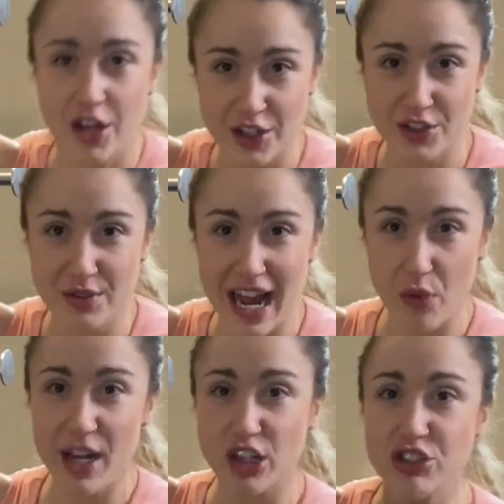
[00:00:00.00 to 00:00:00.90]
So now
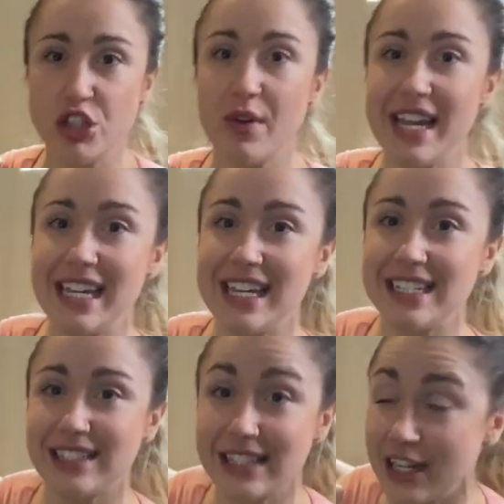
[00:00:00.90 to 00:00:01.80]
we are doing
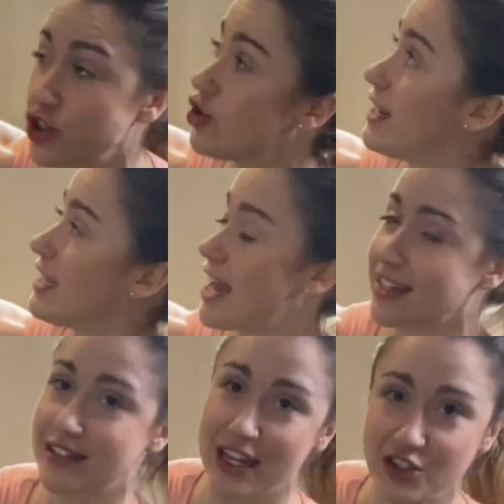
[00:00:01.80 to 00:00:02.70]
eccentric,
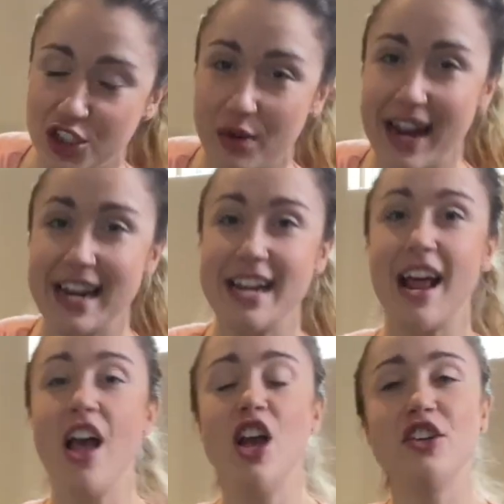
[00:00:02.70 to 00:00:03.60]
accentuated,
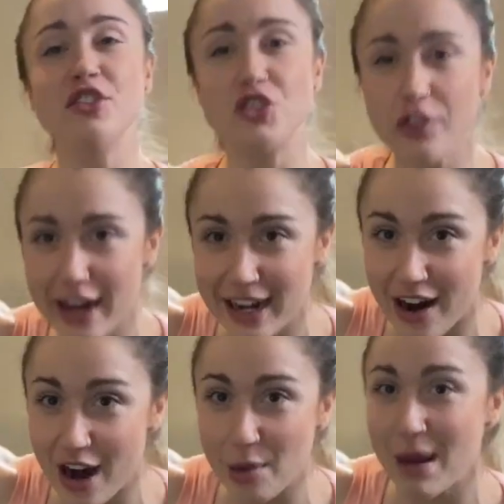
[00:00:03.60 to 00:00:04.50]
straight
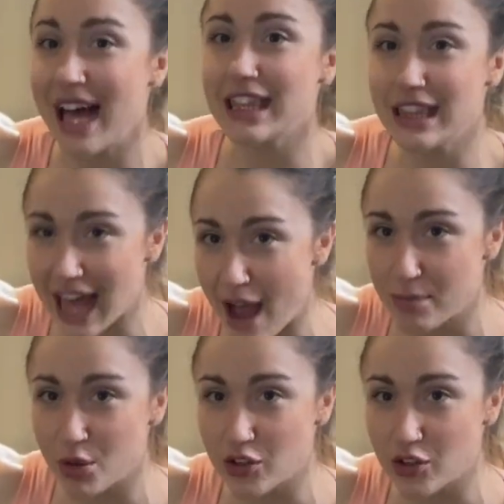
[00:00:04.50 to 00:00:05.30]
arm lat pull